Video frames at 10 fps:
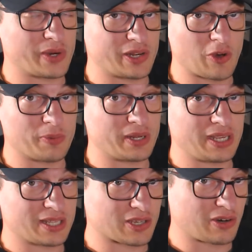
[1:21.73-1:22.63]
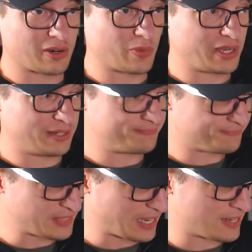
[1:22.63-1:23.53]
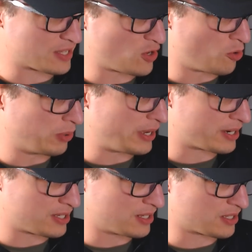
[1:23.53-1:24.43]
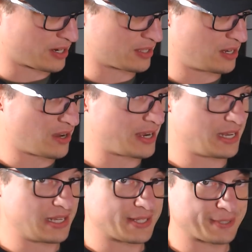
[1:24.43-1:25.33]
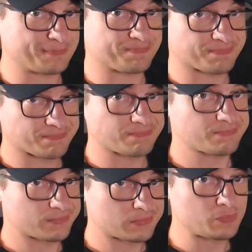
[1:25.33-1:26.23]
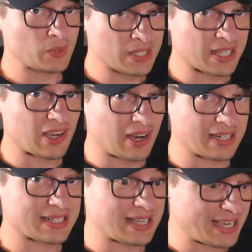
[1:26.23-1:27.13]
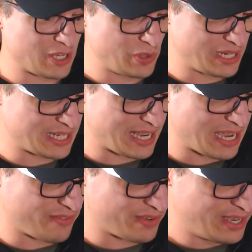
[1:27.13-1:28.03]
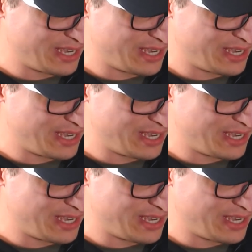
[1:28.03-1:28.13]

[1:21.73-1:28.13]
where nobody has got a win against the All Blacks since like the 90s, it's the kind of start you need to have.